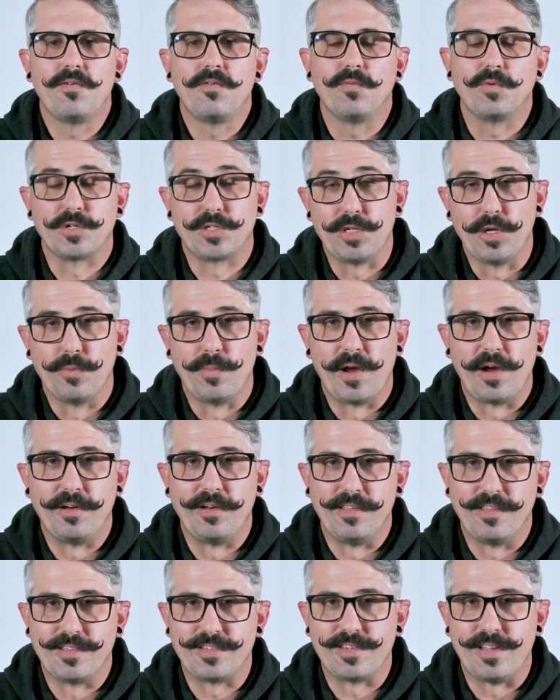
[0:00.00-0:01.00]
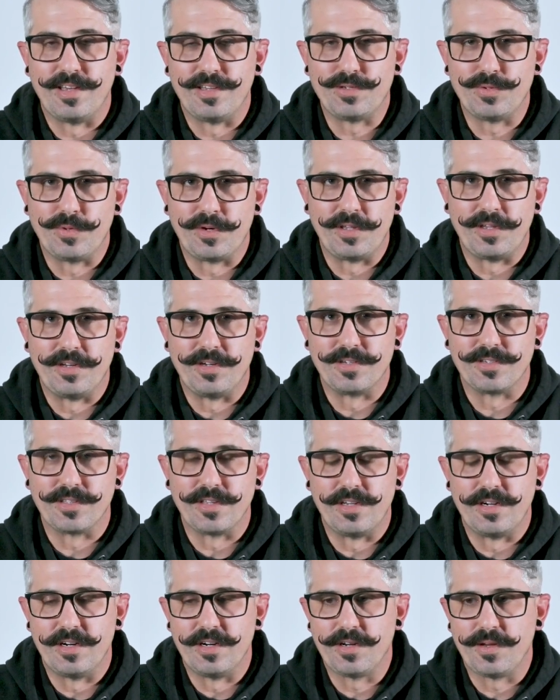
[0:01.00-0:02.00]
we're still married to this day, 20 years
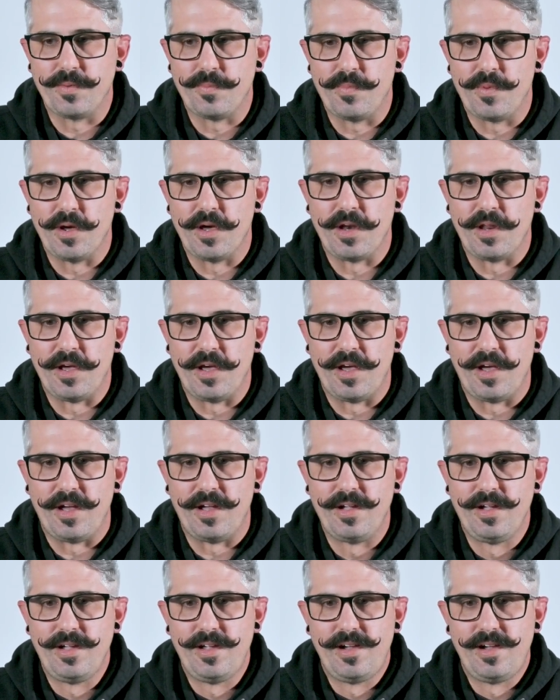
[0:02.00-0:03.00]
later. But